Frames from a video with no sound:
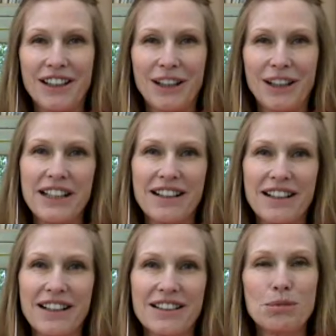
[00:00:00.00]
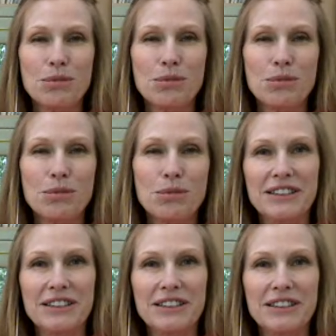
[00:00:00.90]
Whitehouse, will
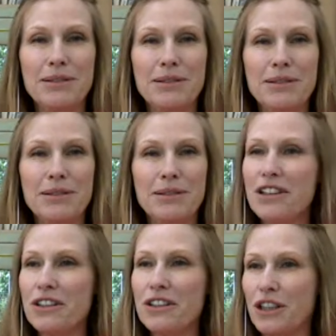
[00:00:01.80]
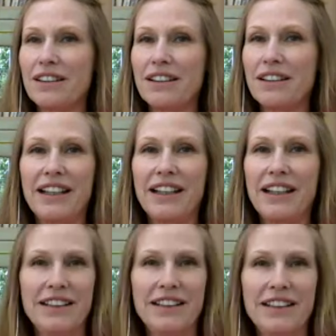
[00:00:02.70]
be poking her cute little head
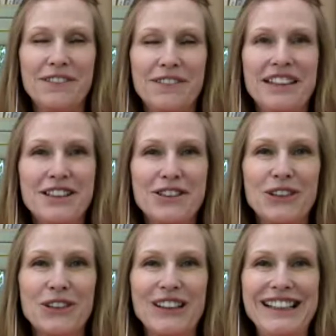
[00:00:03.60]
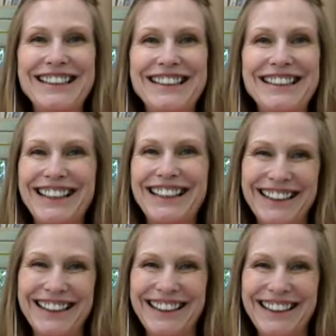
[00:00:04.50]
in one of these screens
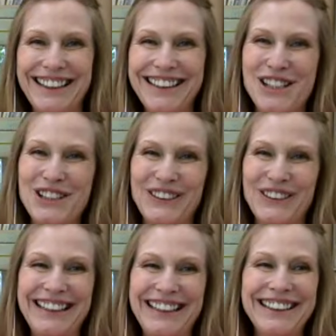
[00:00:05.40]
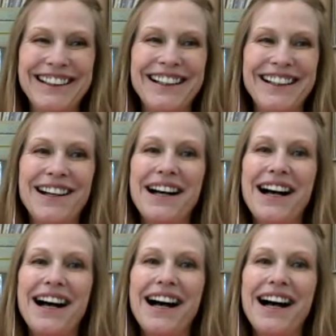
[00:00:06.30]
shortly.
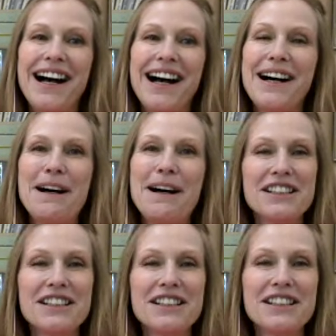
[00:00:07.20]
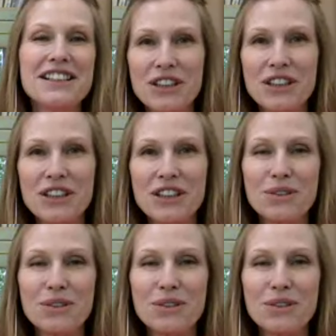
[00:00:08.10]
I just want to
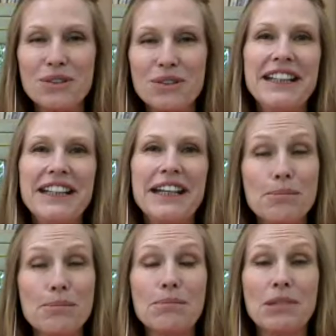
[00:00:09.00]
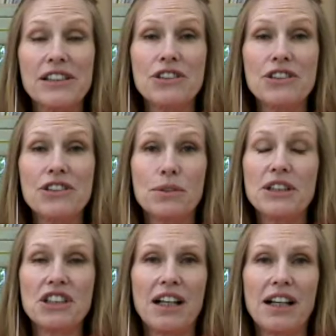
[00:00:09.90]
recap a little bit about my story,
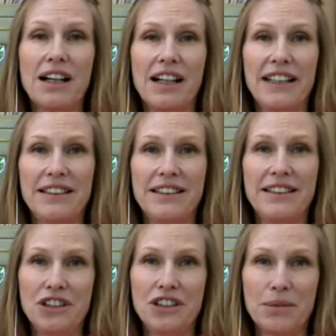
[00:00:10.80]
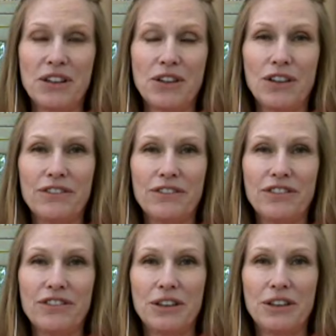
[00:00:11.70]
which I did share with all of
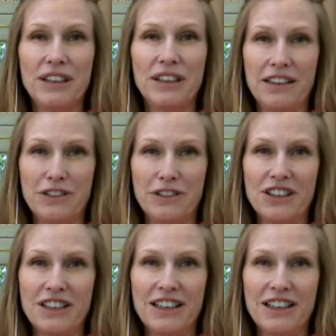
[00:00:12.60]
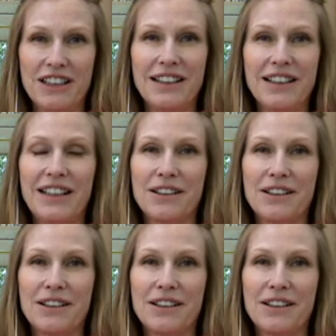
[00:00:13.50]
you in the first Hangout.